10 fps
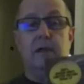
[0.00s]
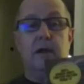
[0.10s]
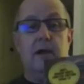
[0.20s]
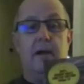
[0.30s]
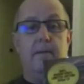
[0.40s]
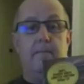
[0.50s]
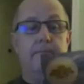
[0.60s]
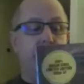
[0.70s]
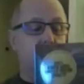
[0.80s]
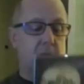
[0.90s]

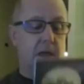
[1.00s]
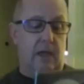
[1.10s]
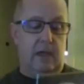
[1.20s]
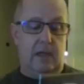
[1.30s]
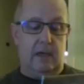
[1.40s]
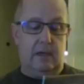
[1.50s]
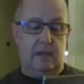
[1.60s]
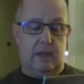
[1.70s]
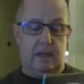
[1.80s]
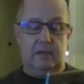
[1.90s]
And
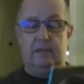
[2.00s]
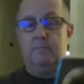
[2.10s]
I